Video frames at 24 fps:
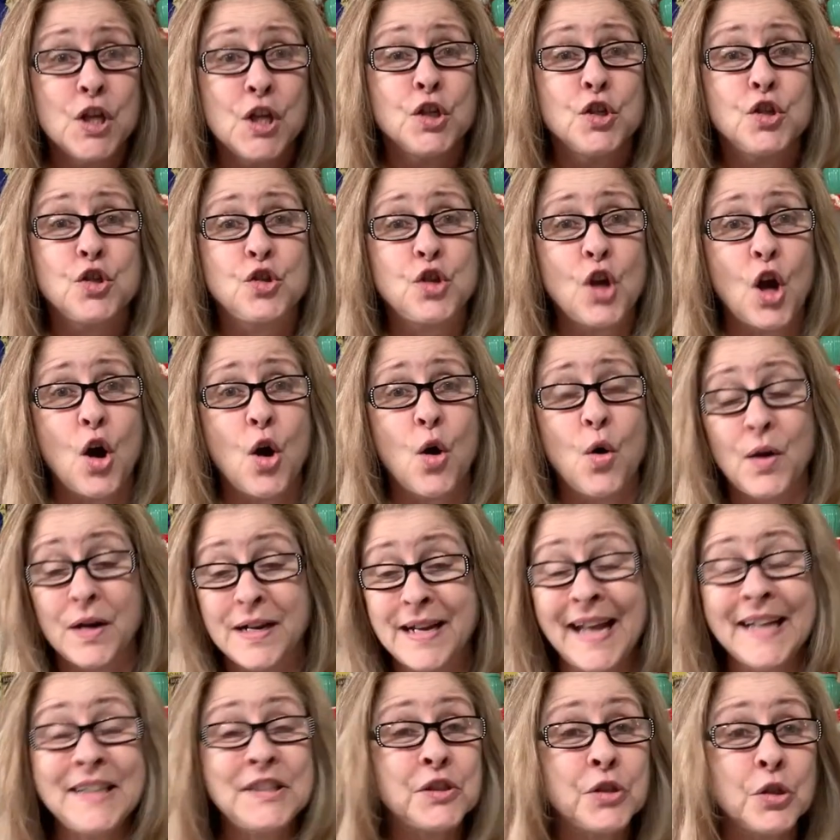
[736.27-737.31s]
So
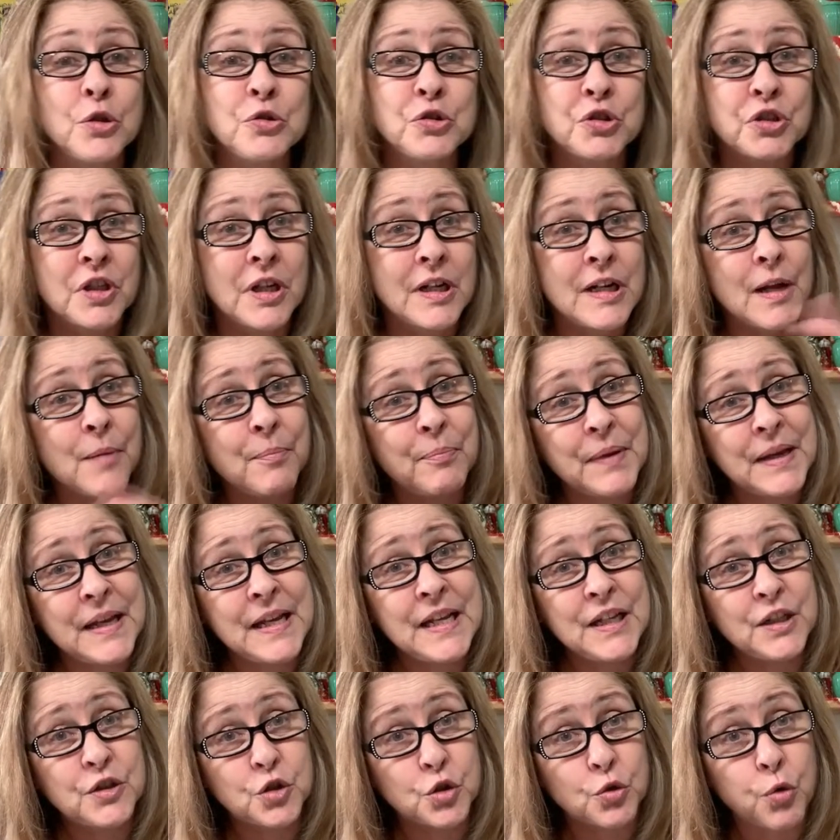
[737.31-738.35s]
guess who's going to
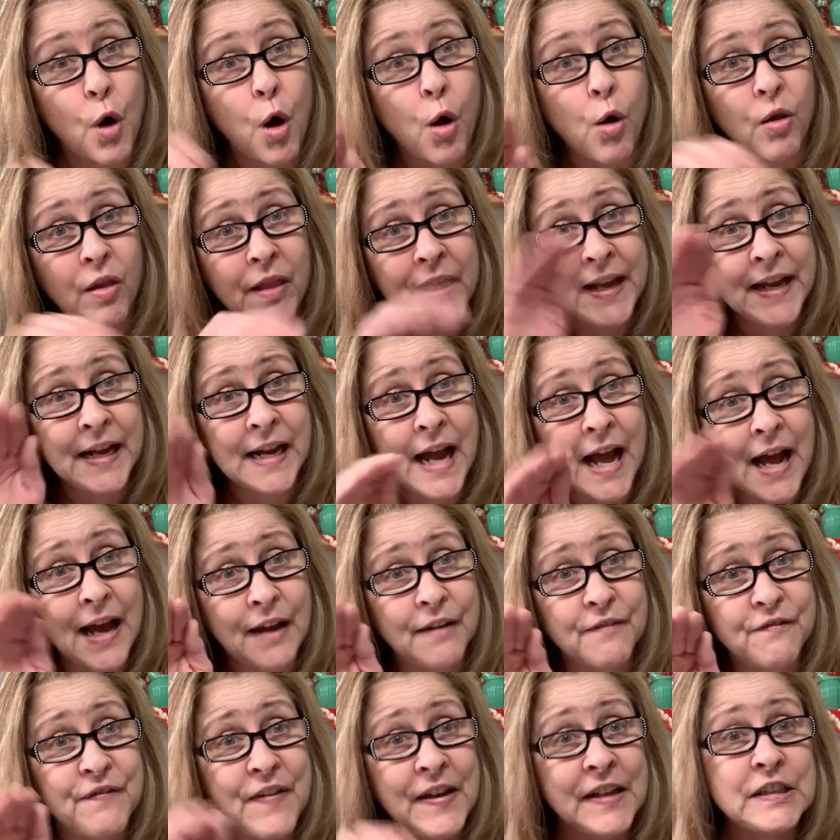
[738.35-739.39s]
be trolling
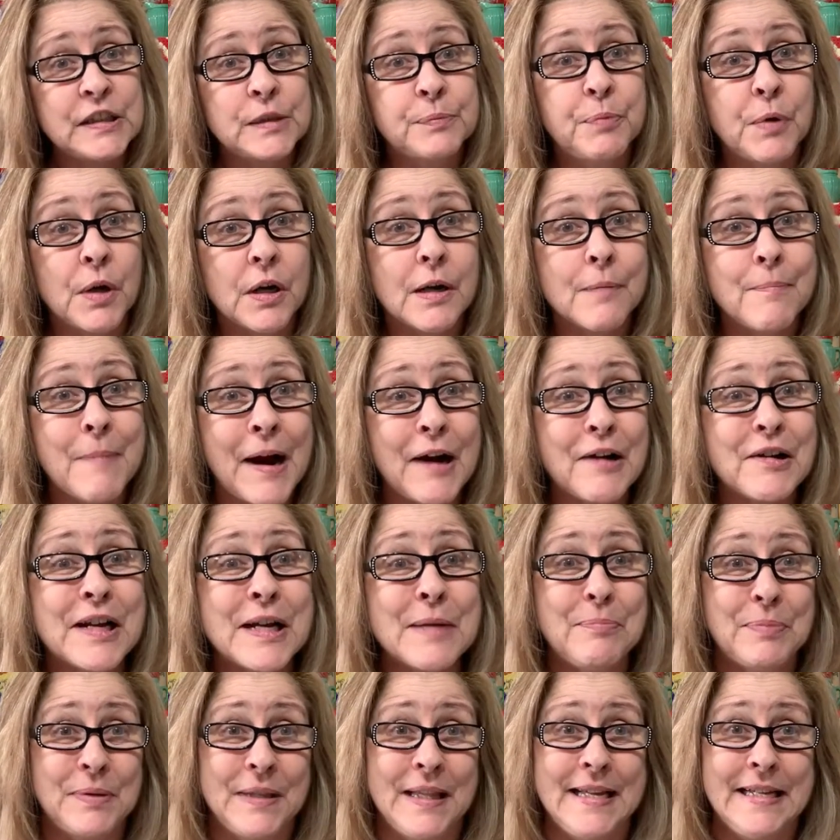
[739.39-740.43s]
on Facebook
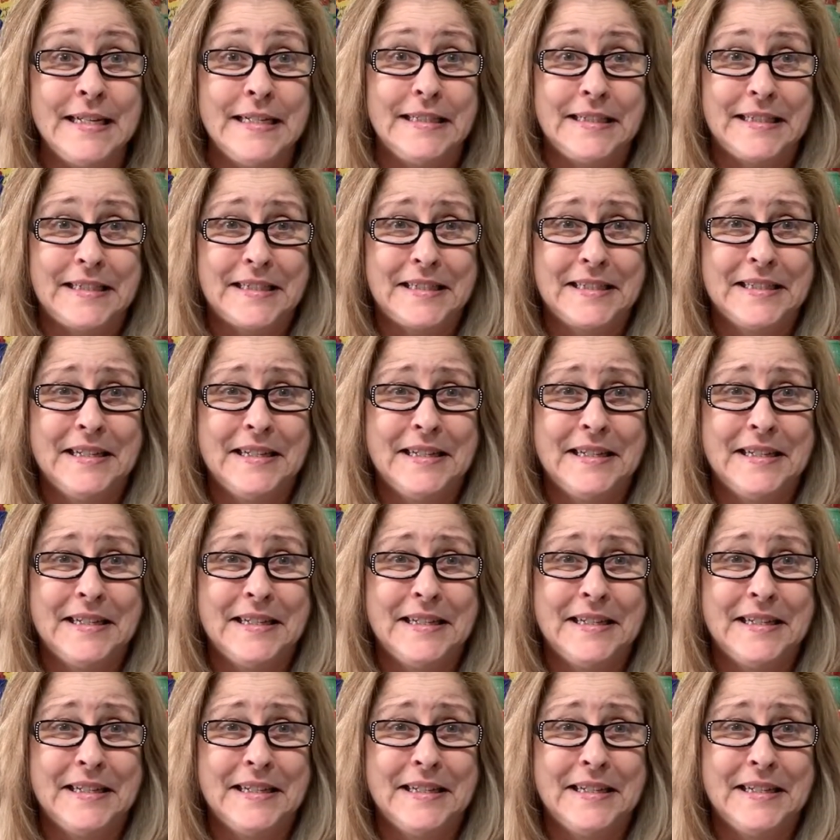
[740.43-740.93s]
Marketplace?